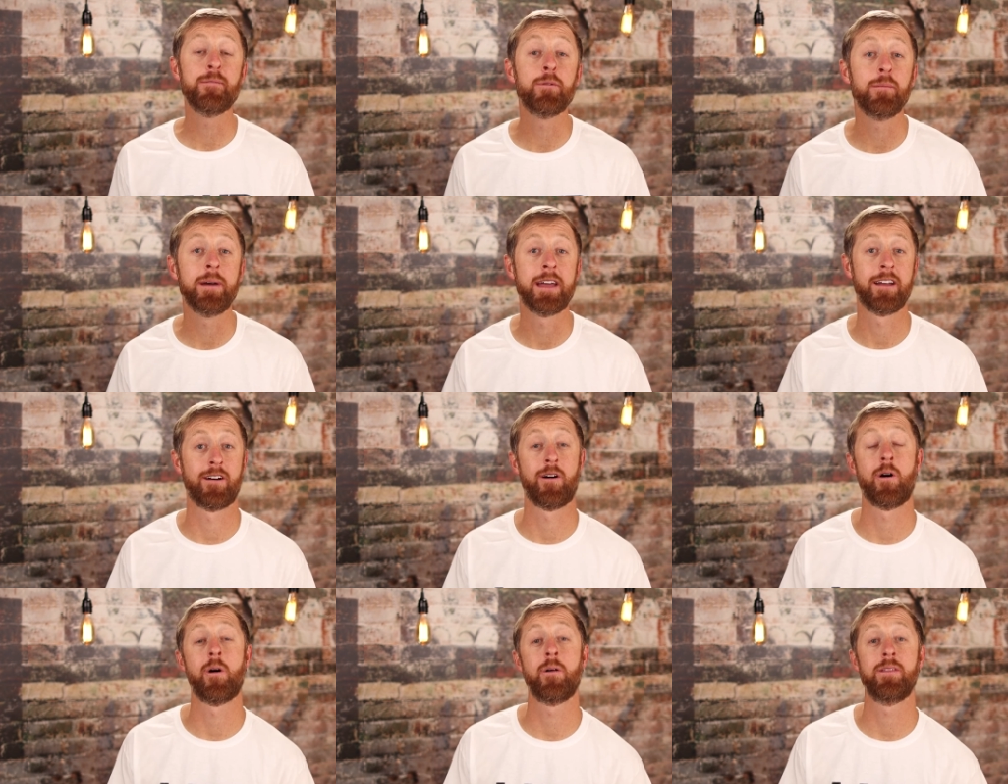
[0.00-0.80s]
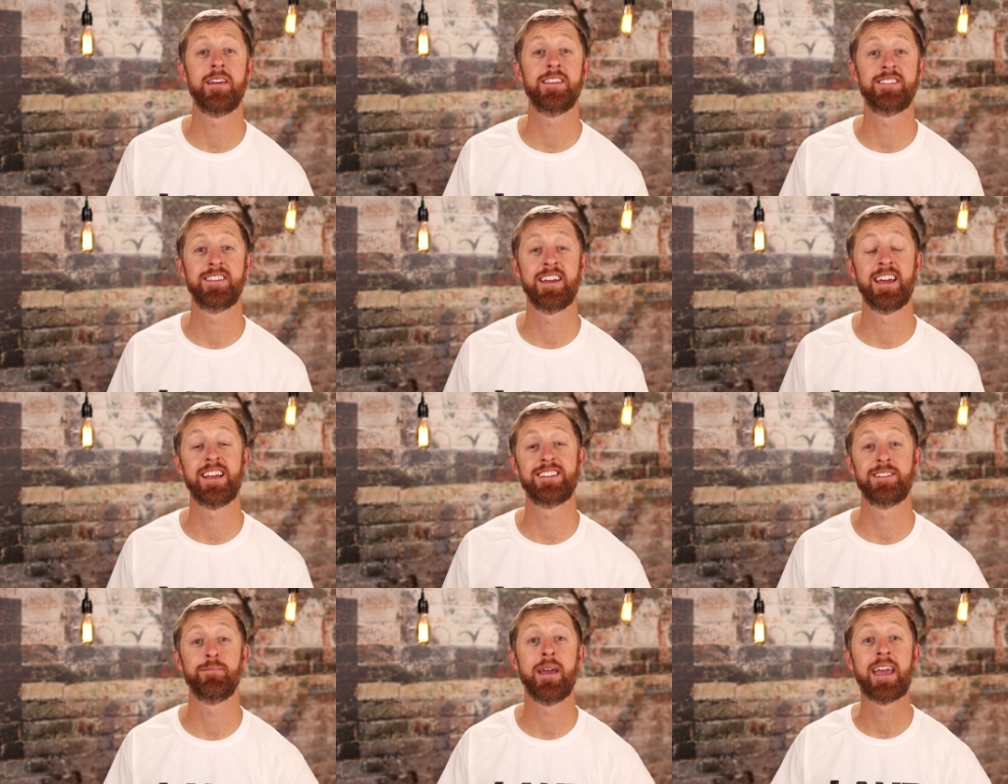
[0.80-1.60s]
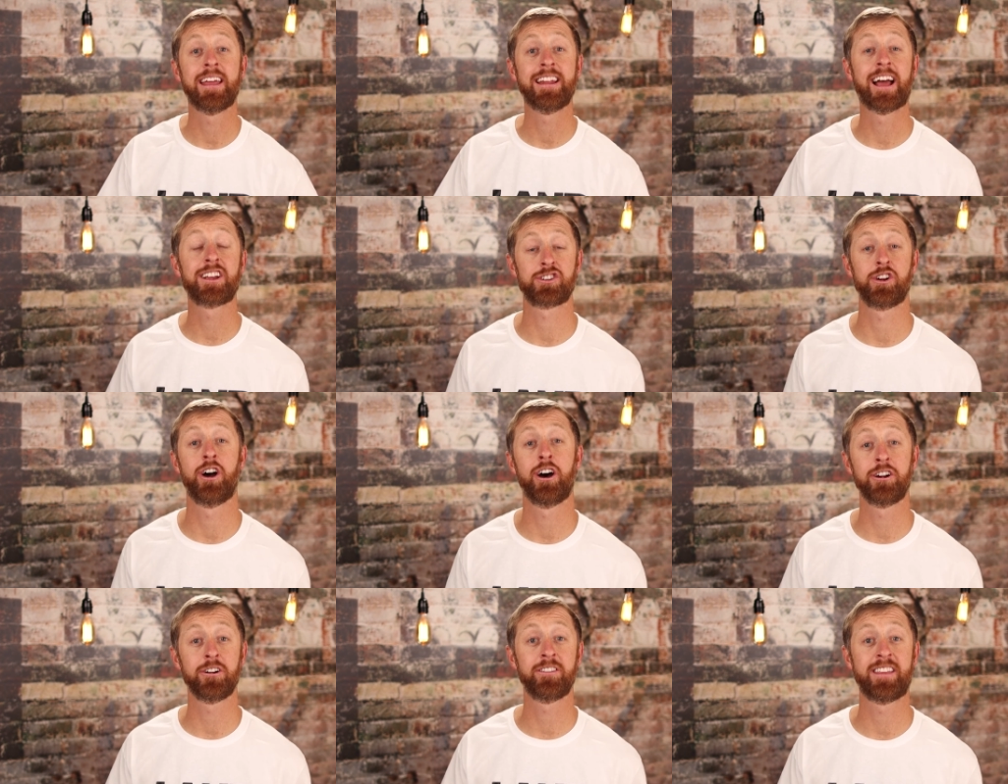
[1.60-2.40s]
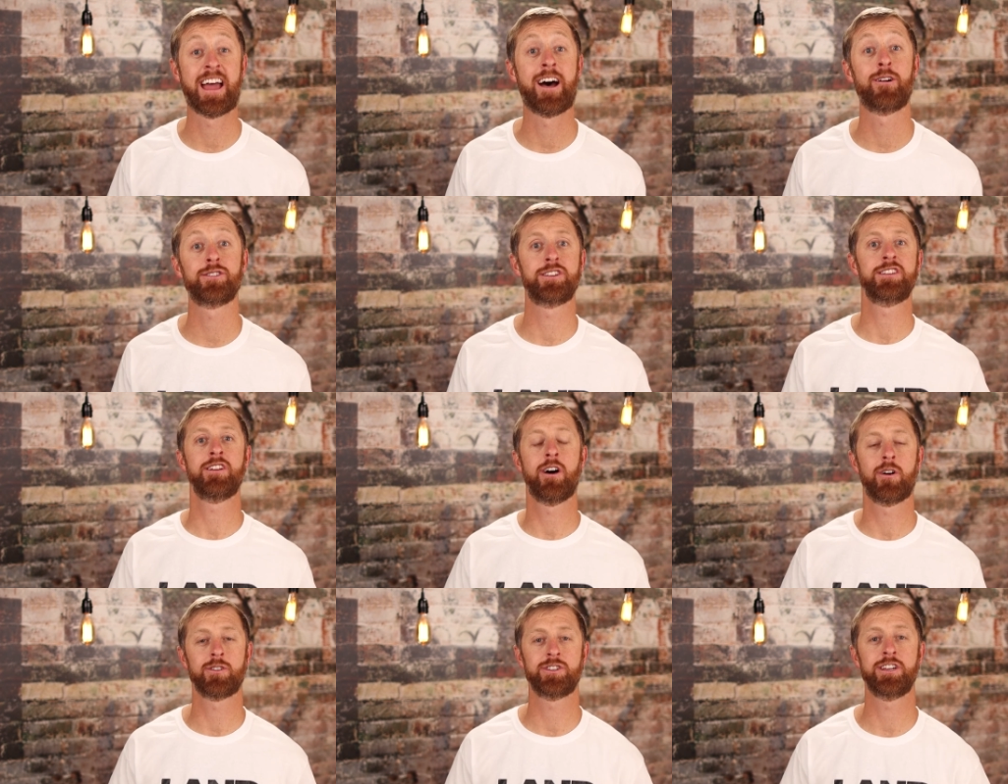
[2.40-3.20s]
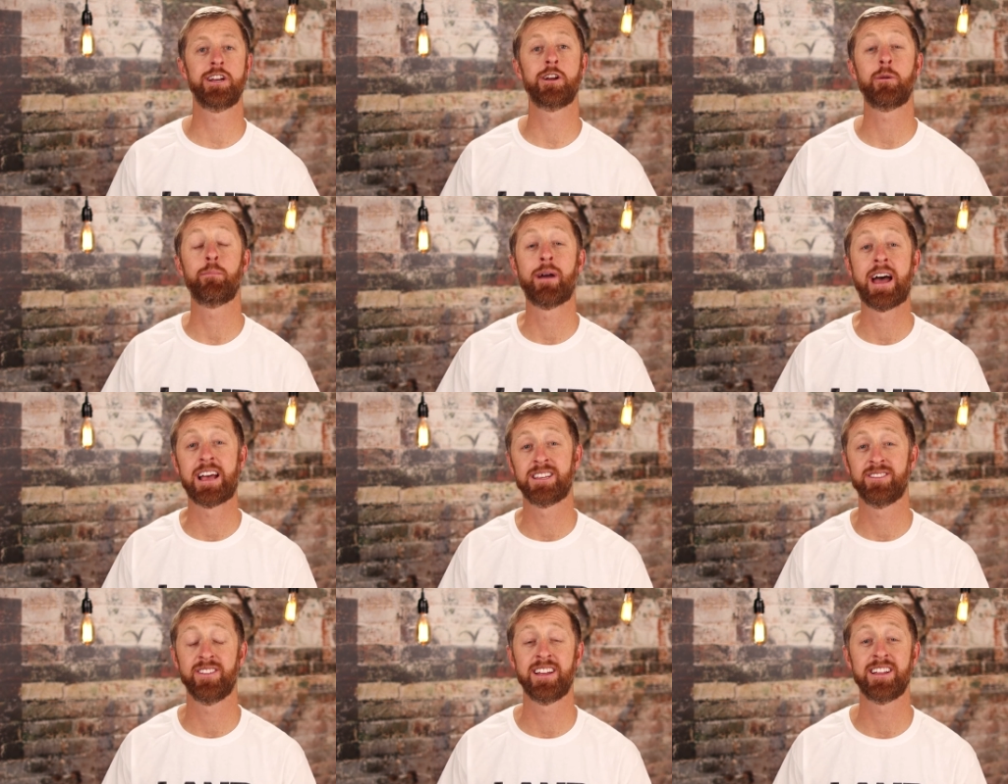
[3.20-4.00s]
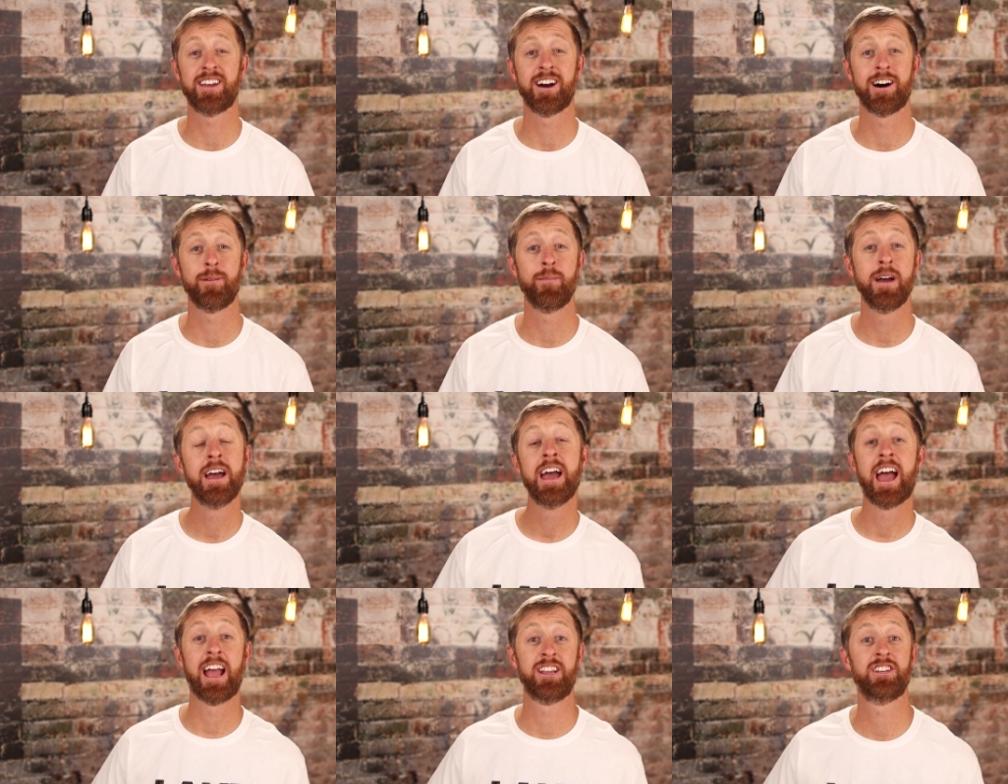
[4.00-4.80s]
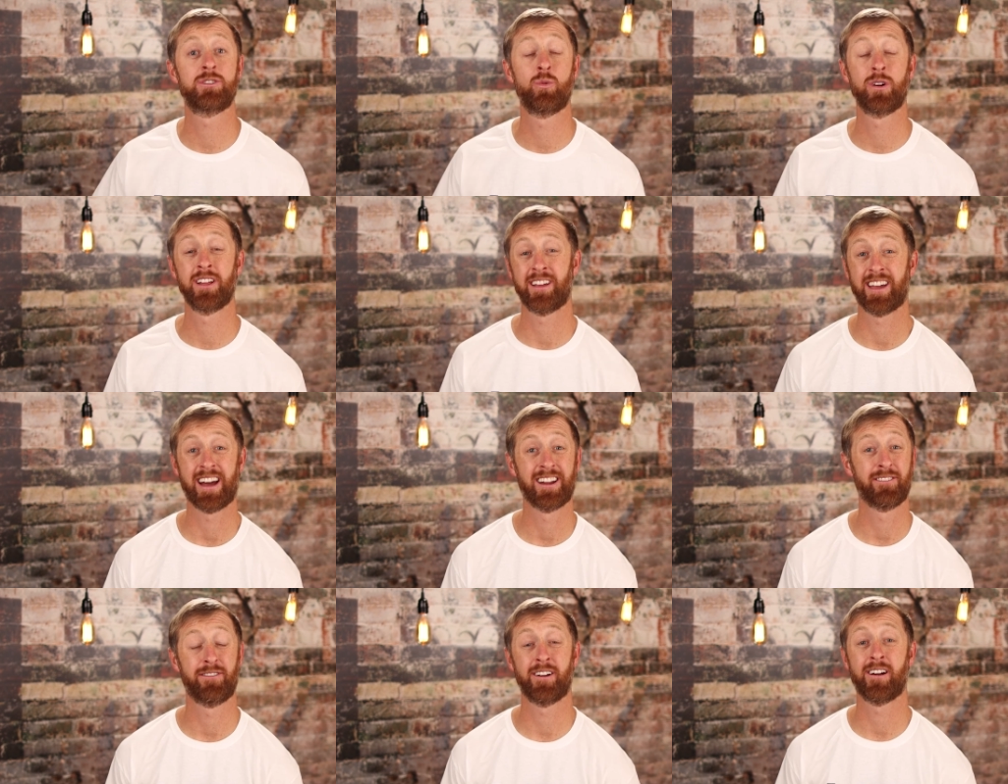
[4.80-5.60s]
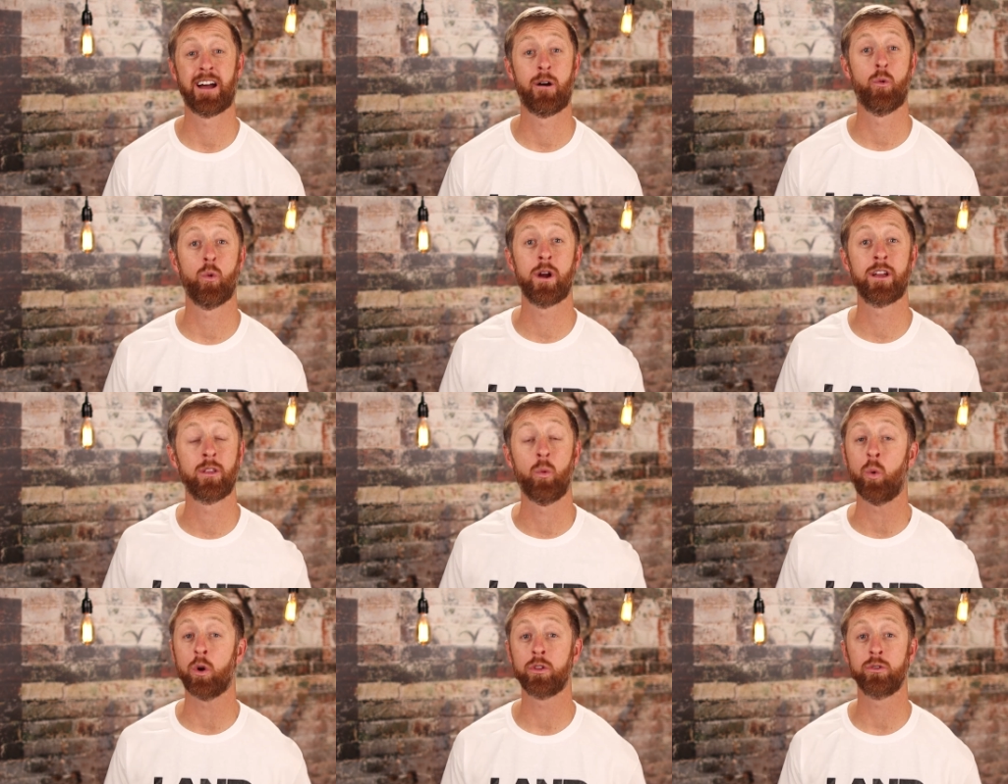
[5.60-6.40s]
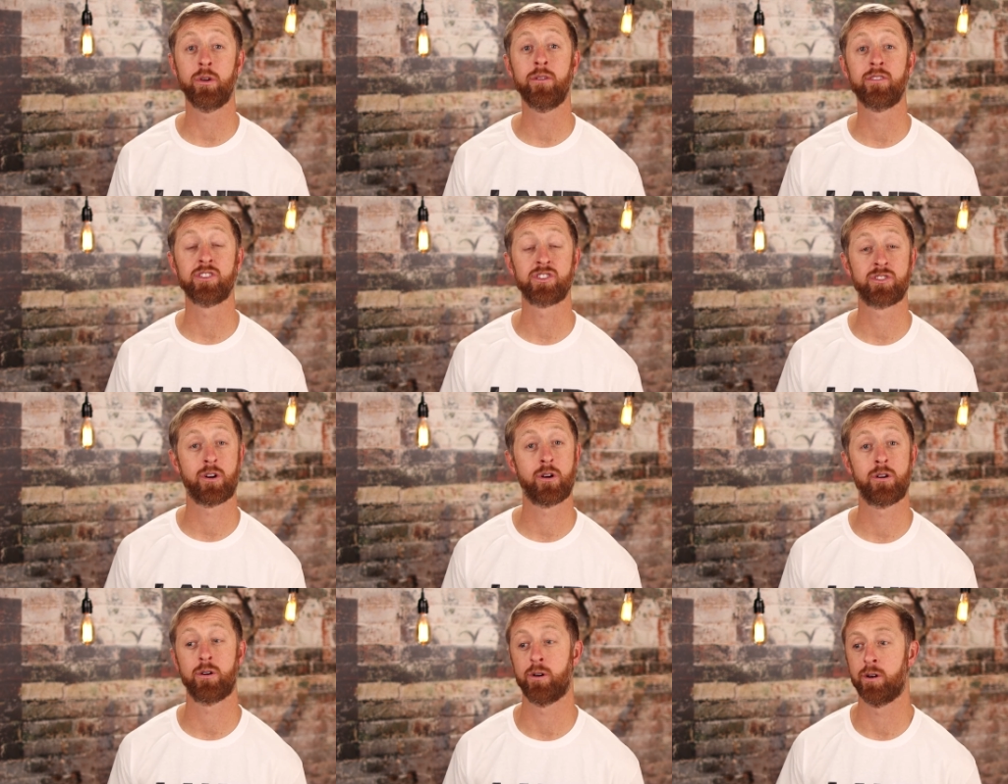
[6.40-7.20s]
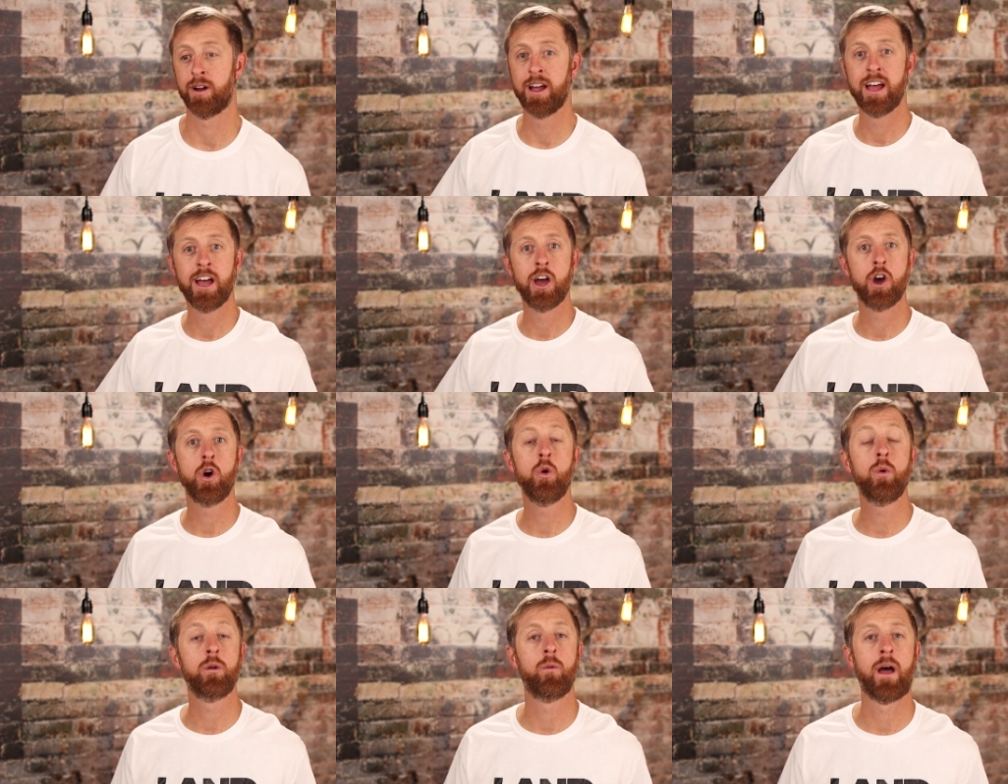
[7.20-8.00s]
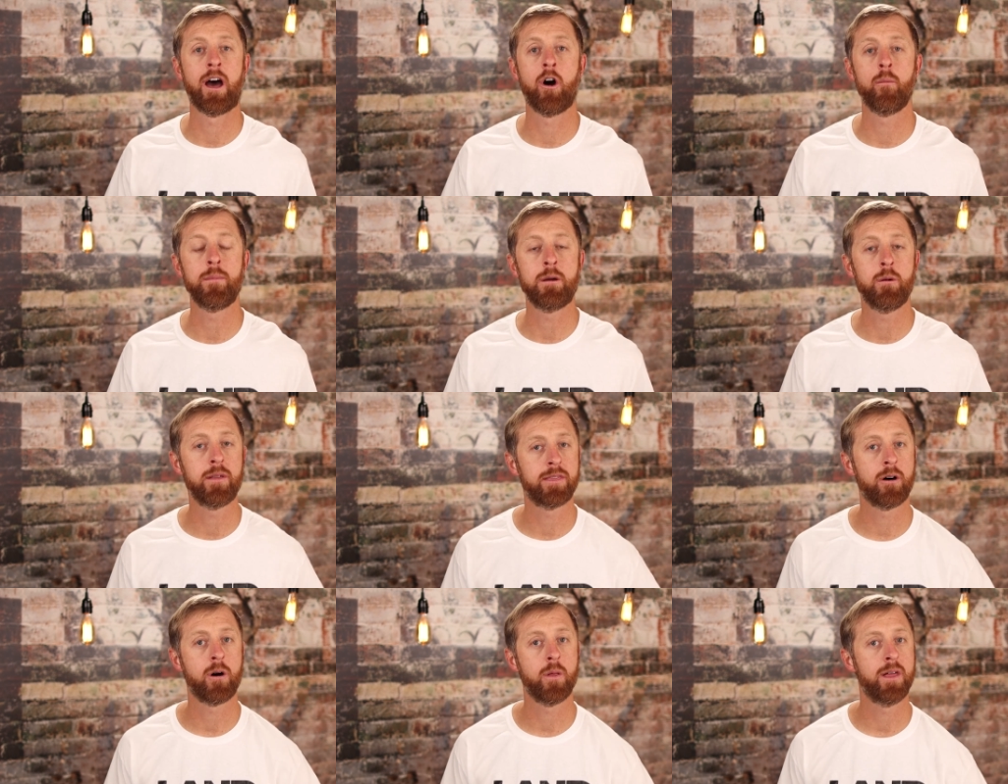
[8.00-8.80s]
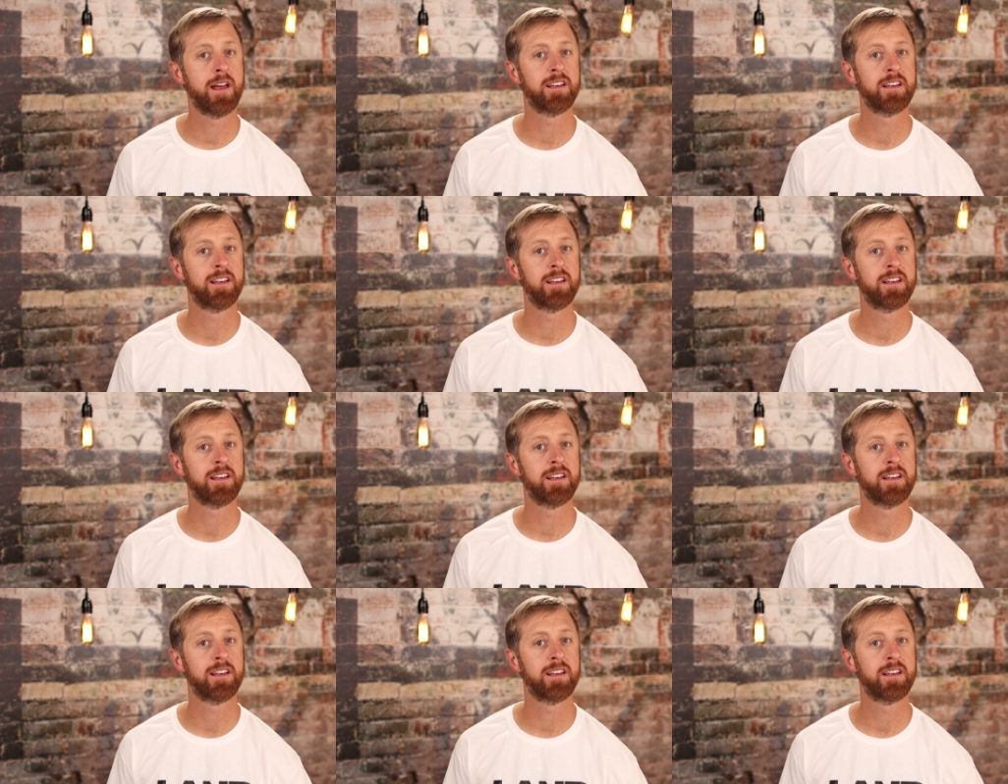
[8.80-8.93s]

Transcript: implement all these things and make an extra one hundred thousand dollars a year in passive income and just want to kind of figure out where in the world do you even start or who would help me with all